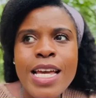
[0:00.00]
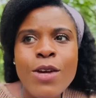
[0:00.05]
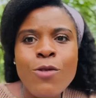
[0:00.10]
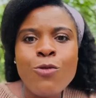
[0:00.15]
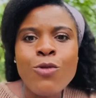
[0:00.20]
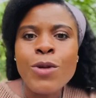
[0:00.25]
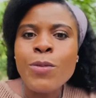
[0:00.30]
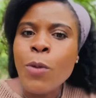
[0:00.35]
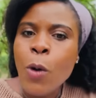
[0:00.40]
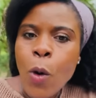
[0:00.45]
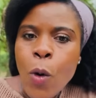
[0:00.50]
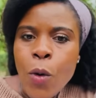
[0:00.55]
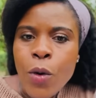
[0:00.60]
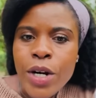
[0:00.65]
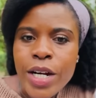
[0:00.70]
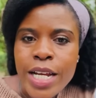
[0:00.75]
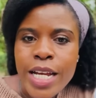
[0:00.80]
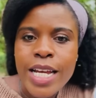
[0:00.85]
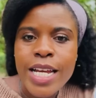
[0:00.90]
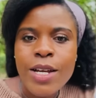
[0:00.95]

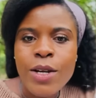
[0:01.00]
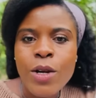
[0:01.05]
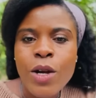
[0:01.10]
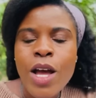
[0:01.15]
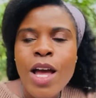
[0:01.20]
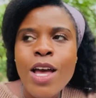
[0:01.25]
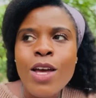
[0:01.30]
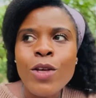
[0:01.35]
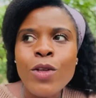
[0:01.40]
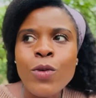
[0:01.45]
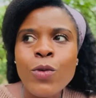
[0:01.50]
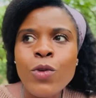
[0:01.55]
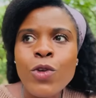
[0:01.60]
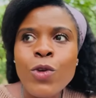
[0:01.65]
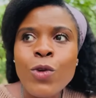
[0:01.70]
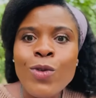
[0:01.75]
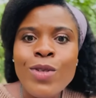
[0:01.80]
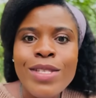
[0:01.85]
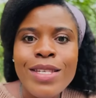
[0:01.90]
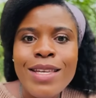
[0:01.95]
reporting
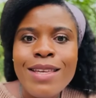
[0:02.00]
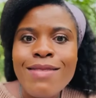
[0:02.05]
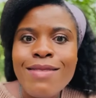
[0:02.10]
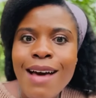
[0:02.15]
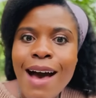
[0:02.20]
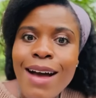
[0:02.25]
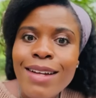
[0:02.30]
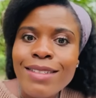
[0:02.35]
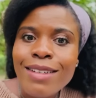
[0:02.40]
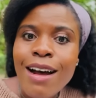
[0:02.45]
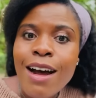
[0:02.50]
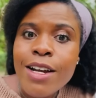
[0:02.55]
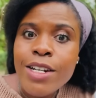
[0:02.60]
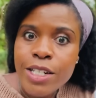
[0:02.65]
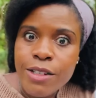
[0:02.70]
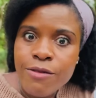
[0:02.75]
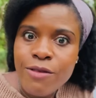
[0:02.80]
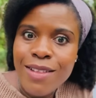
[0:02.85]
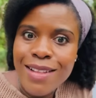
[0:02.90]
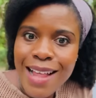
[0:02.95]
using that
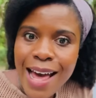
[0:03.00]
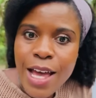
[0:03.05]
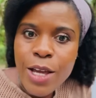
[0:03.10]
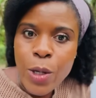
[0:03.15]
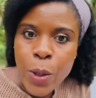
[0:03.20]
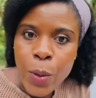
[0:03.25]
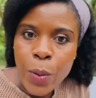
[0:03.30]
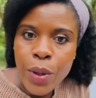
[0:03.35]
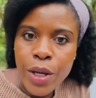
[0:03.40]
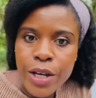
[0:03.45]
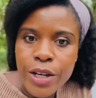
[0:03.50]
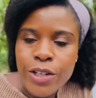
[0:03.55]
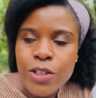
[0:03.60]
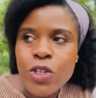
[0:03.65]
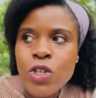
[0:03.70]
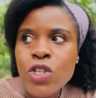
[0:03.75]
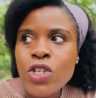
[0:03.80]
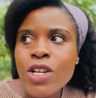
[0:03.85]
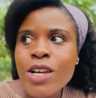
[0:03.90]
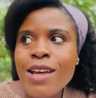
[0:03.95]
kind of
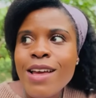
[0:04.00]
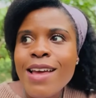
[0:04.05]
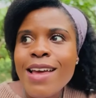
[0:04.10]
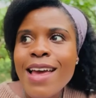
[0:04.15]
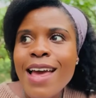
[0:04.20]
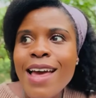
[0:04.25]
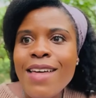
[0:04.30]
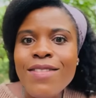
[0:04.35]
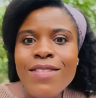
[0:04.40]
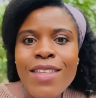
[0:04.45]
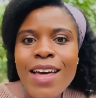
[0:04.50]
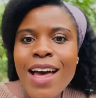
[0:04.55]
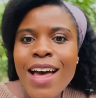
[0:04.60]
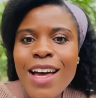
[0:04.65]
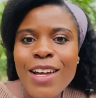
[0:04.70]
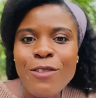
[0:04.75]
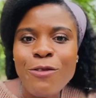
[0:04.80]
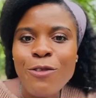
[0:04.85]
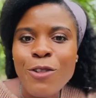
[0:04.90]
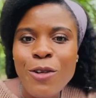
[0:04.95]
language, and
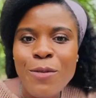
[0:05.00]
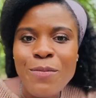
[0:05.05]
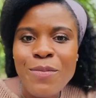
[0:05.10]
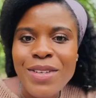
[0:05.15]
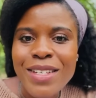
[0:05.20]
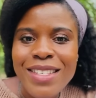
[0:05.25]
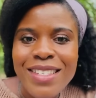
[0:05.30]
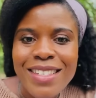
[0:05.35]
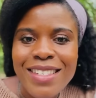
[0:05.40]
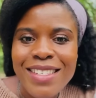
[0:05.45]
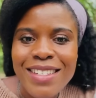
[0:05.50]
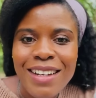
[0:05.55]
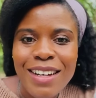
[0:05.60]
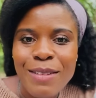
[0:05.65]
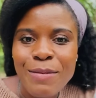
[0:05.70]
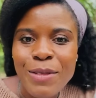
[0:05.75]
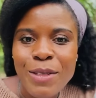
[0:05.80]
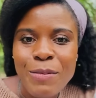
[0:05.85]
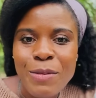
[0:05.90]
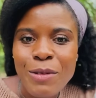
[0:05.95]
then for Business
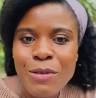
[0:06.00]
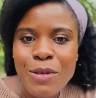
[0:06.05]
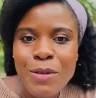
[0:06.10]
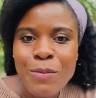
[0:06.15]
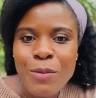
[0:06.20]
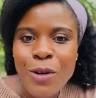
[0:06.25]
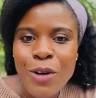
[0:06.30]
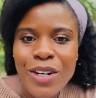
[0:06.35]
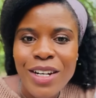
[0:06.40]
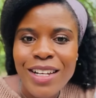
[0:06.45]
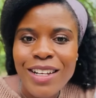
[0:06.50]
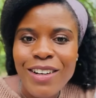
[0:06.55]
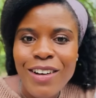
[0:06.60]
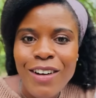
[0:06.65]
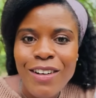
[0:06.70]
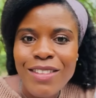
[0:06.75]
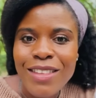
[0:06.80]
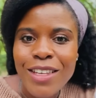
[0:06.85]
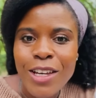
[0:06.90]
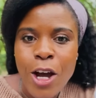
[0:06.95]
Time to be reporting
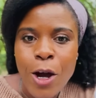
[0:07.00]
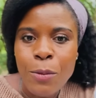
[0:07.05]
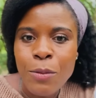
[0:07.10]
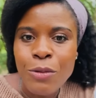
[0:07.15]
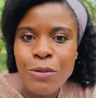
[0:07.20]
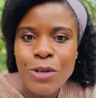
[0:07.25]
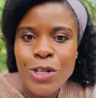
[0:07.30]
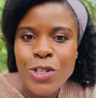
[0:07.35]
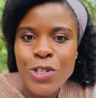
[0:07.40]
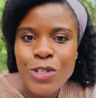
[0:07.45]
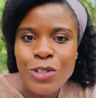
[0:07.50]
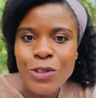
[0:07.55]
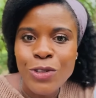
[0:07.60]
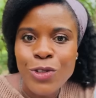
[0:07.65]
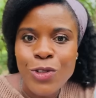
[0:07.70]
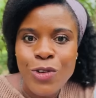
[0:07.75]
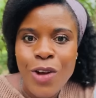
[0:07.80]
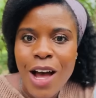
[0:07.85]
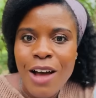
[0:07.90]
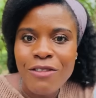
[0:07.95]
on the operational
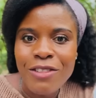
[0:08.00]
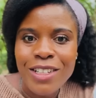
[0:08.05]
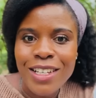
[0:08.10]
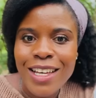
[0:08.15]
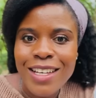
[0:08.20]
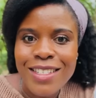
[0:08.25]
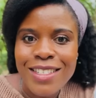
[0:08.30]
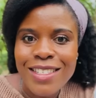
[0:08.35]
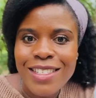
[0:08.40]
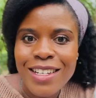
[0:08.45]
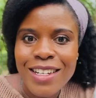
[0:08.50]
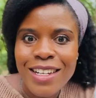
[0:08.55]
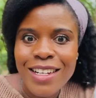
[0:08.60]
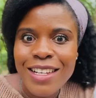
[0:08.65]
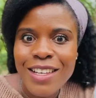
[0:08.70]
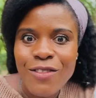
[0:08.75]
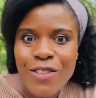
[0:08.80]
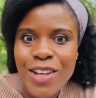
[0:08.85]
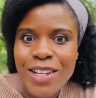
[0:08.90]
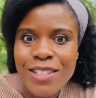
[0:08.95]
draft in case in
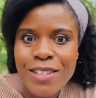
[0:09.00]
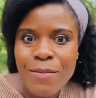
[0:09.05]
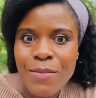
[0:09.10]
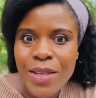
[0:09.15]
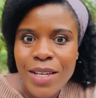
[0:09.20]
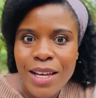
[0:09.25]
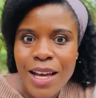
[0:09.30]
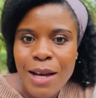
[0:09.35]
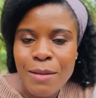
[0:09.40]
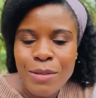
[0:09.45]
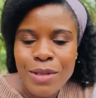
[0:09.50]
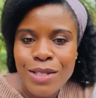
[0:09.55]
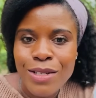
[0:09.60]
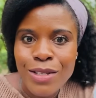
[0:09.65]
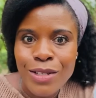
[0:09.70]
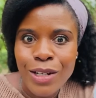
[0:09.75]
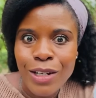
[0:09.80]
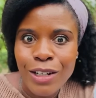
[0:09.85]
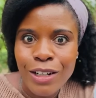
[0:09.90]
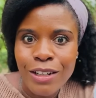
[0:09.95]
the event something happens
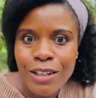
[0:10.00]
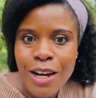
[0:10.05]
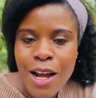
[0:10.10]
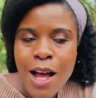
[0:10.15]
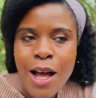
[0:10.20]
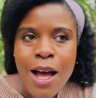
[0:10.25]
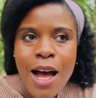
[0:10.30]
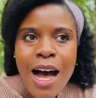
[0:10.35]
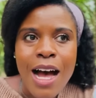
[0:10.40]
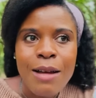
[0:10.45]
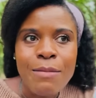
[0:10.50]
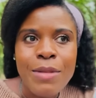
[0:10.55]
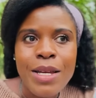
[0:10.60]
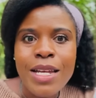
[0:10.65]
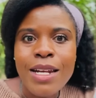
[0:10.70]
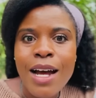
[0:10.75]
to her. I mean,